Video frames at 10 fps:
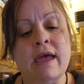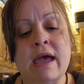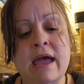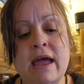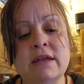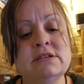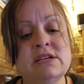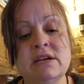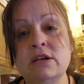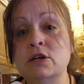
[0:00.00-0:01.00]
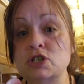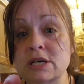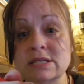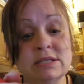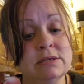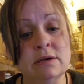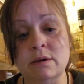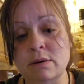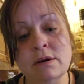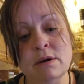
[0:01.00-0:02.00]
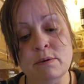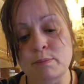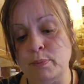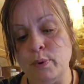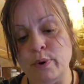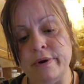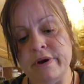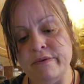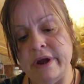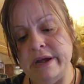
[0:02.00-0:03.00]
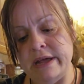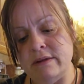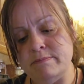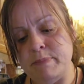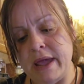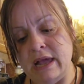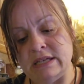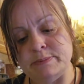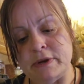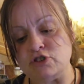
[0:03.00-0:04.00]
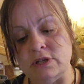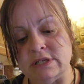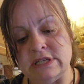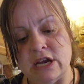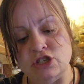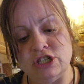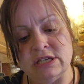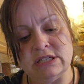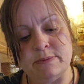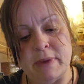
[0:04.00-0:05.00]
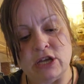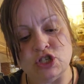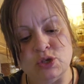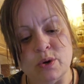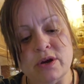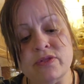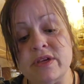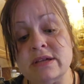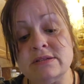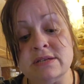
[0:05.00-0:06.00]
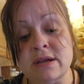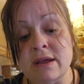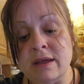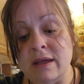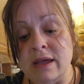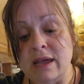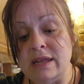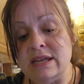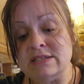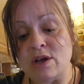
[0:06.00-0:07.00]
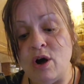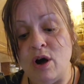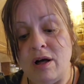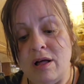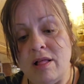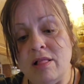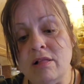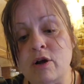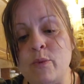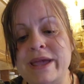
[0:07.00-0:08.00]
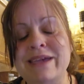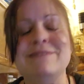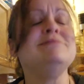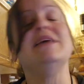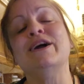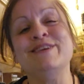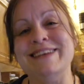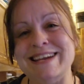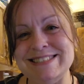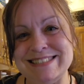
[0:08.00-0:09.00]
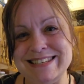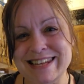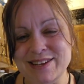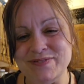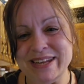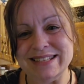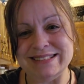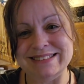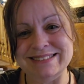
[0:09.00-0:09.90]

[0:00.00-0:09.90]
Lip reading: And you just pour it right in, paying special attention to make sure that it is all going in there nice and even.